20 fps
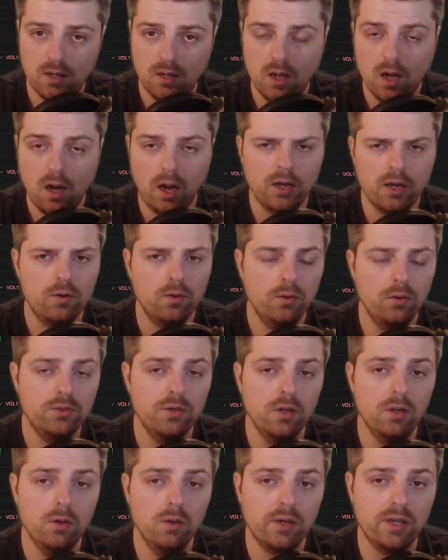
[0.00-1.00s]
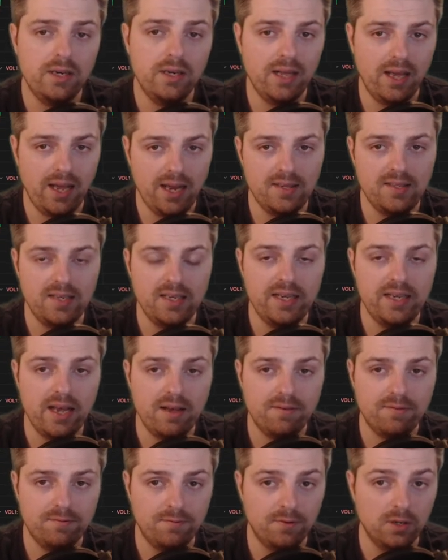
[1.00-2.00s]
I can also look at an
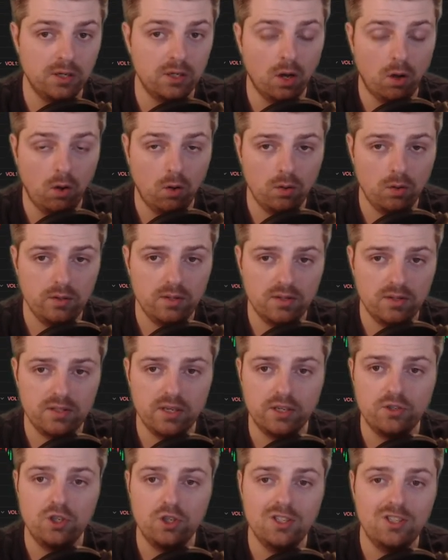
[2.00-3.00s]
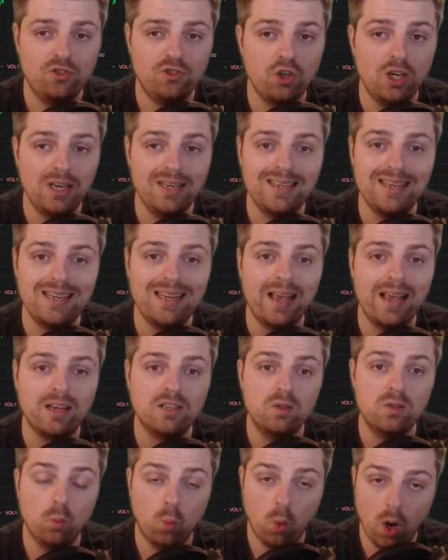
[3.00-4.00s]
ETF for gold, such as
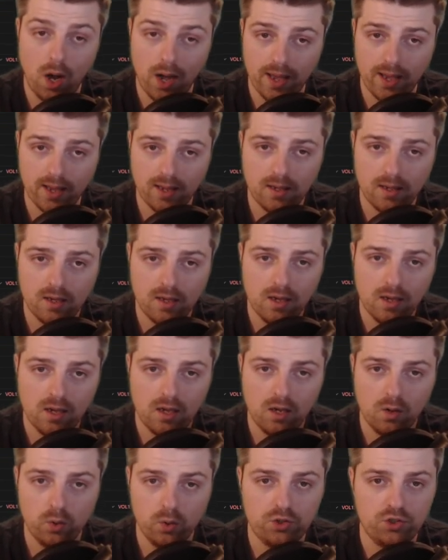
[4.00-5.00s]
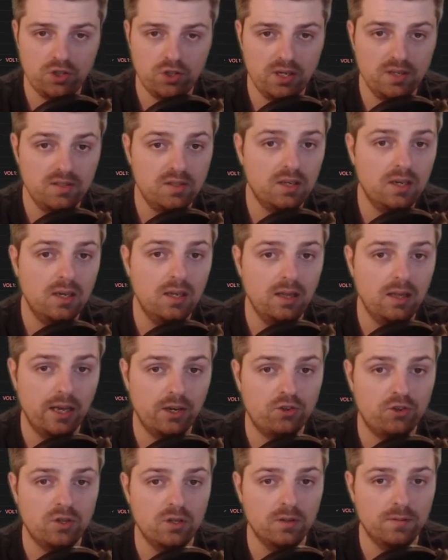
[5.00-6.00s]
GDXY, which is a
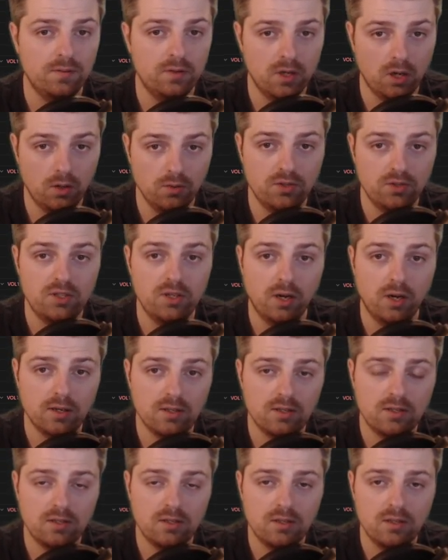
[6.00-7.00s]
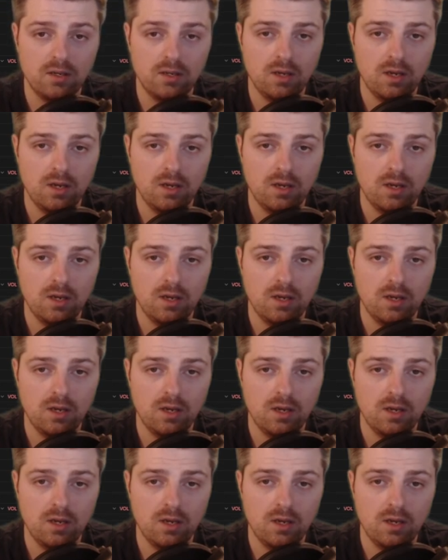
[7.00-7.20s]
collection of gold stocks.